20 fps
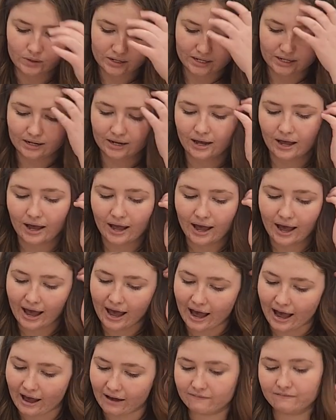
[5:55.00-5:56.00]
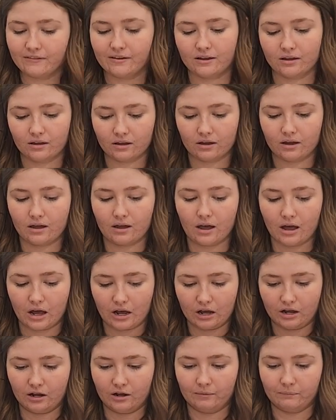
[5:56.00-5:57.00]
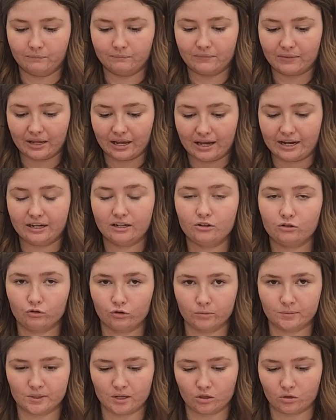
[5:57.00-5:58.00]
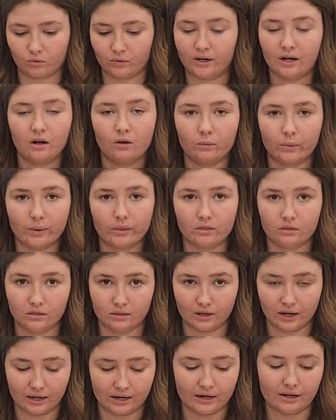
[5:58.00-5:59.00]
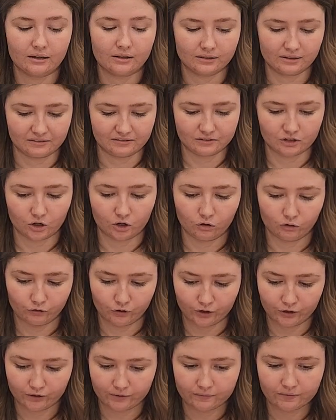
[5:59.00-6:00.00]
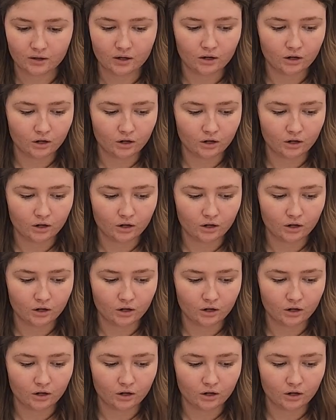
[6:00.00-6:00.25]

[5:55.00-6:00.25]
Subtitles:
we have 8 groups of 3 with none left over.